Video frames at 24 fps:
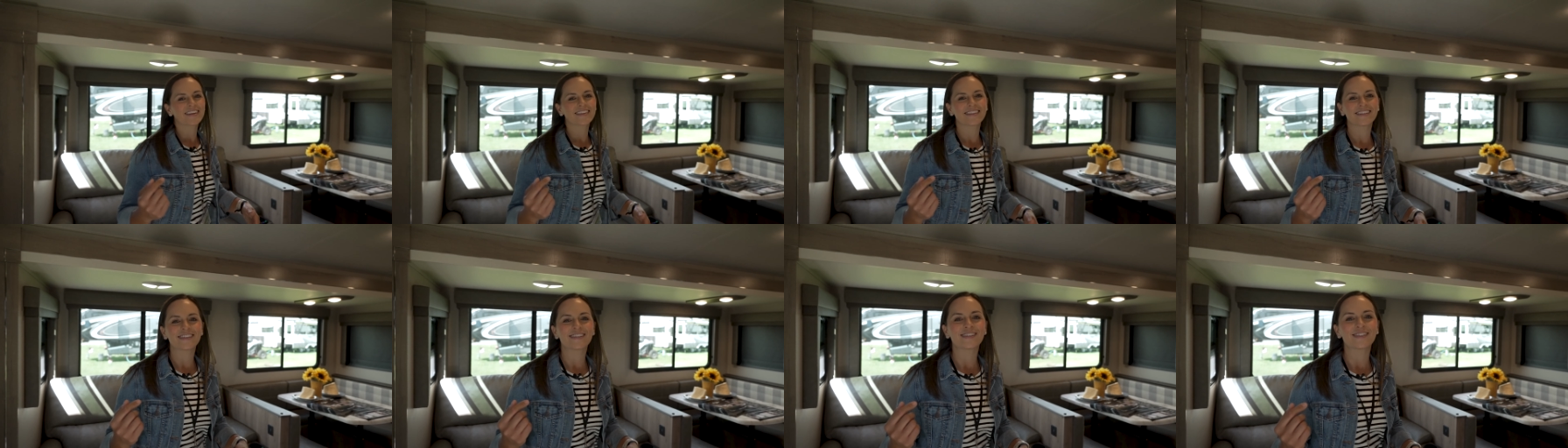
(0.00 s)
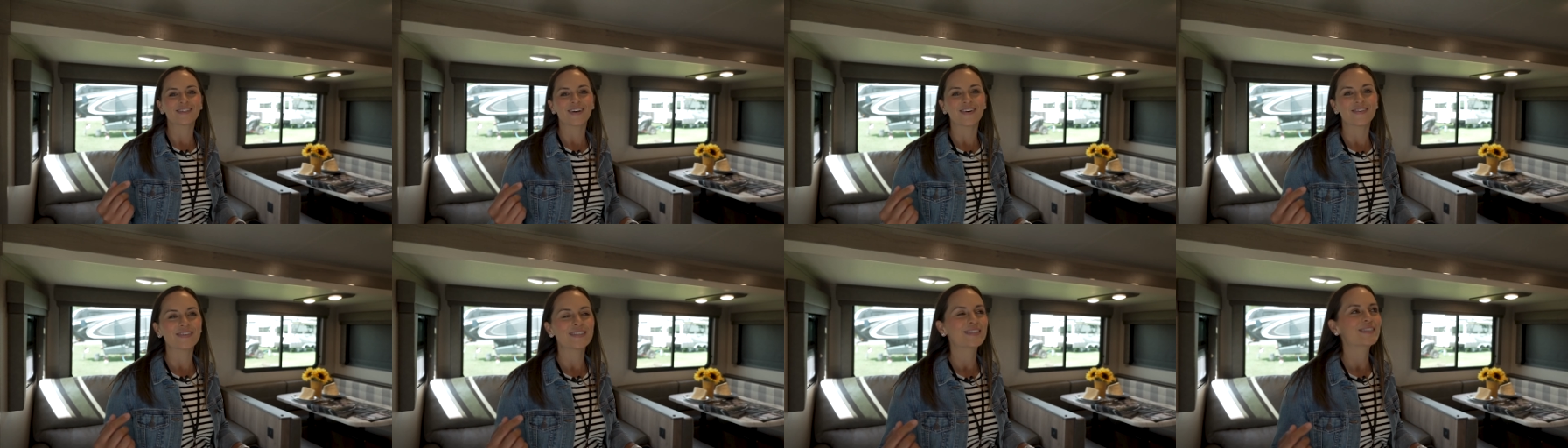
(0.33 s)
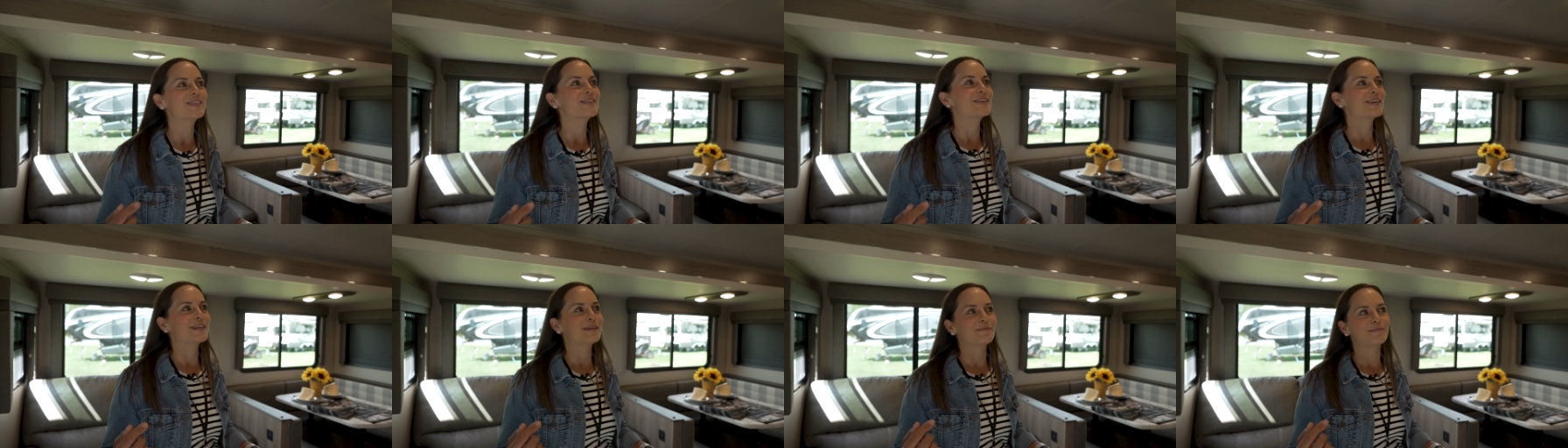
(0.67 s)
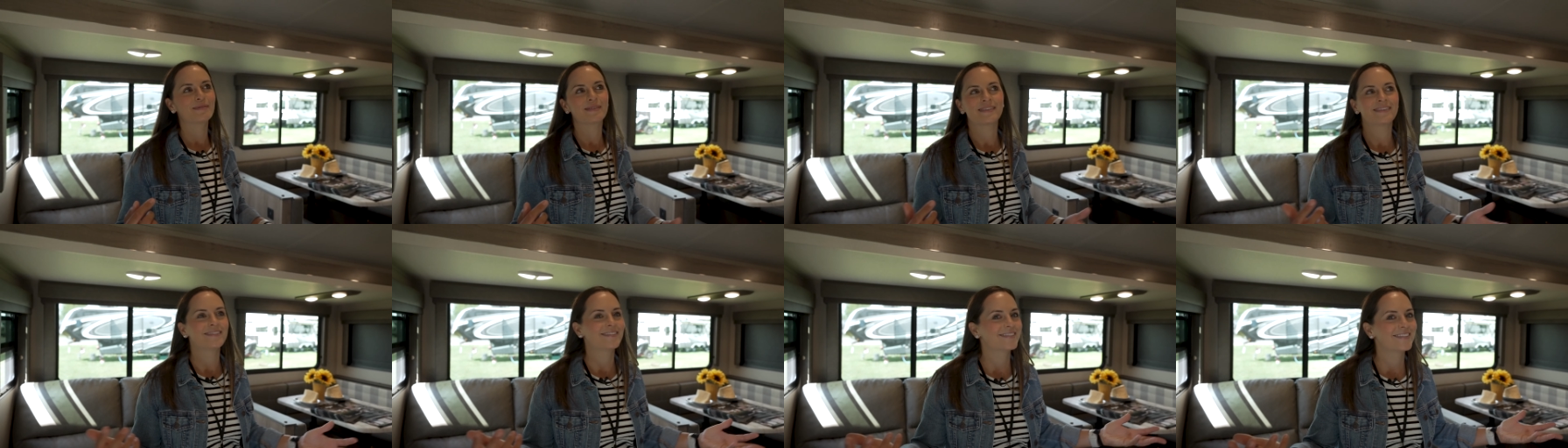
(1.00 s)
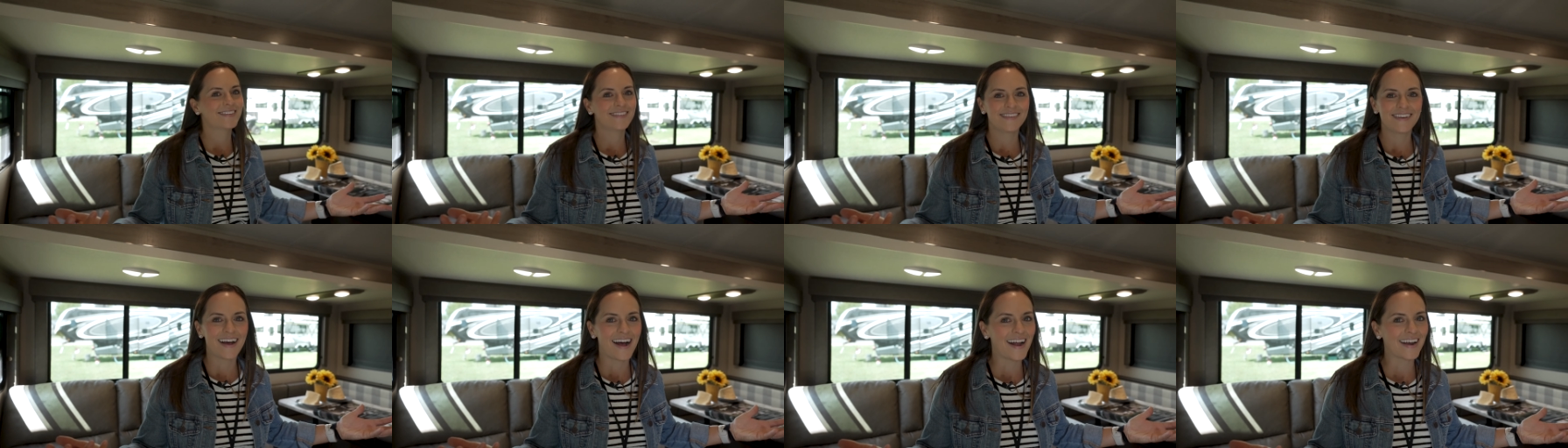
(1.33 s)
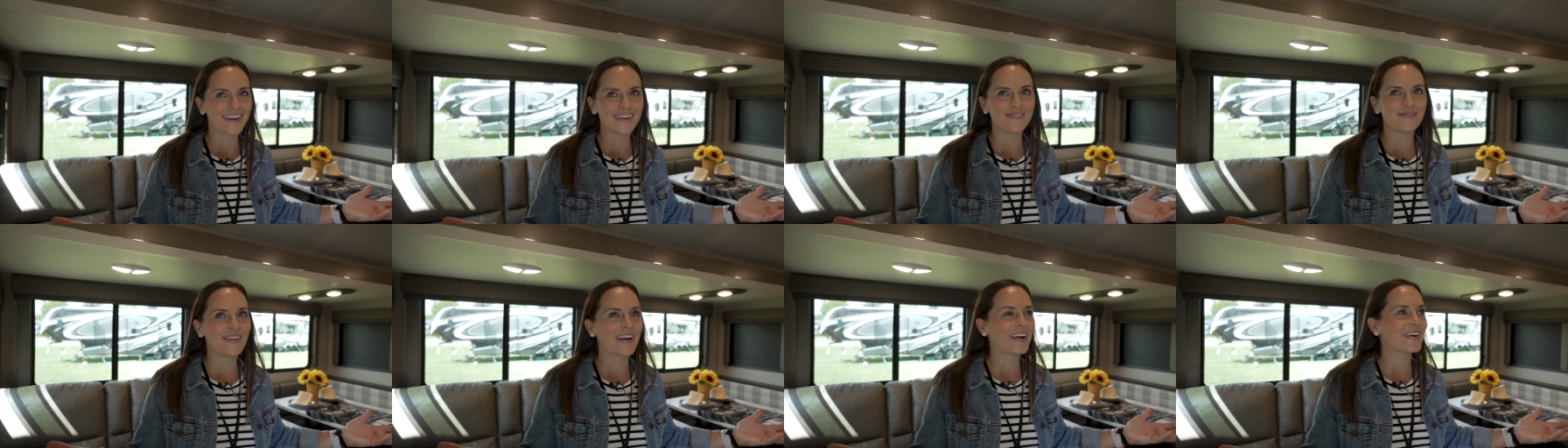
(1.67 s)
like this is always cribs,
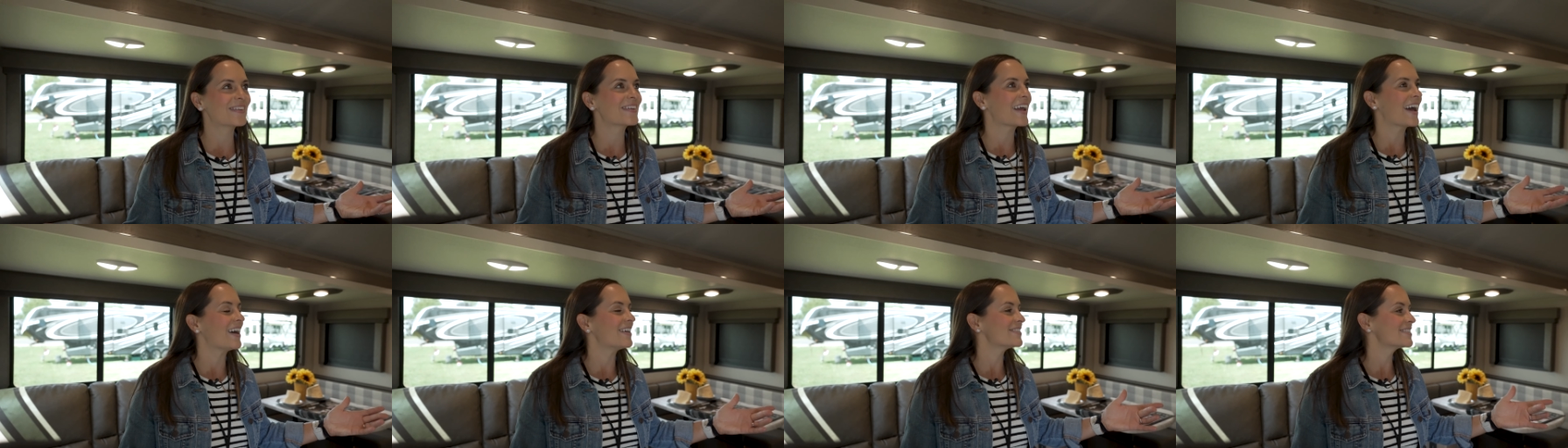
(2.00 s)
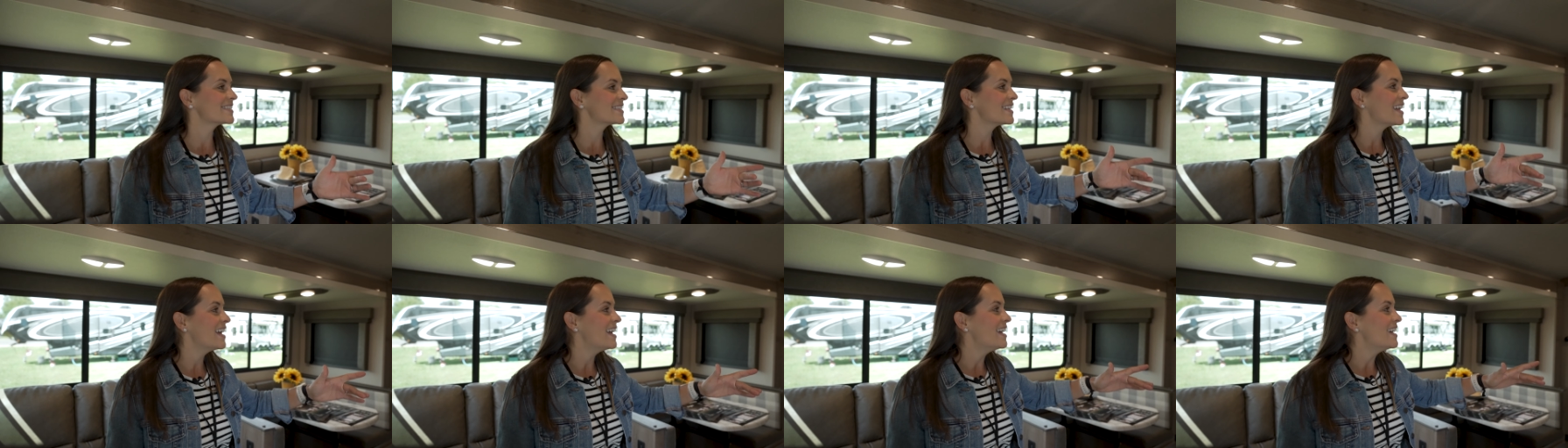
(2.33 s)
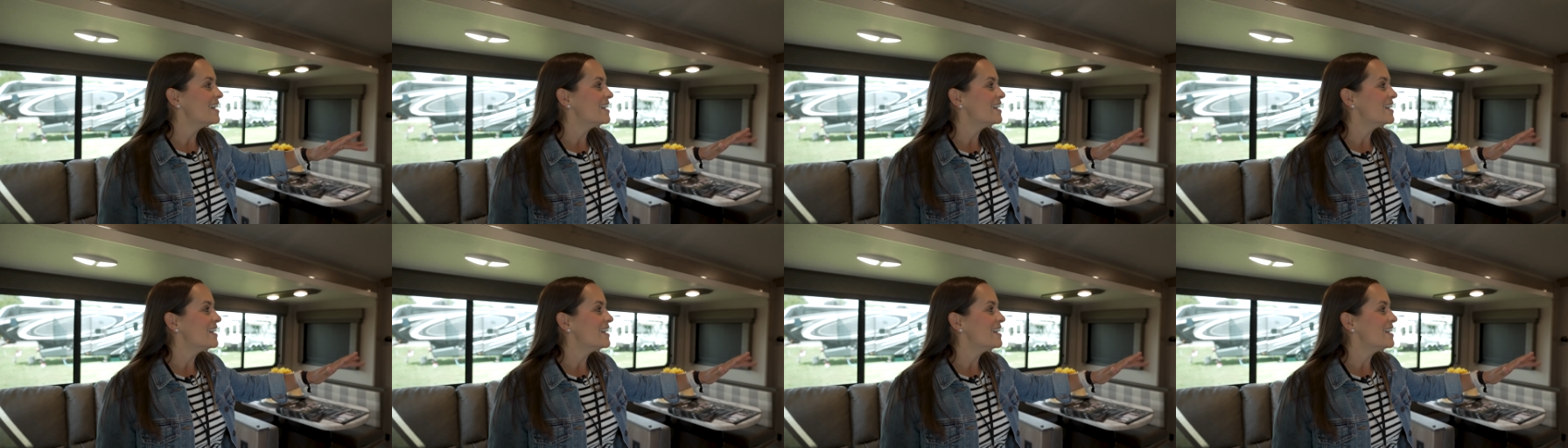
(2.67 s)
not in my own house.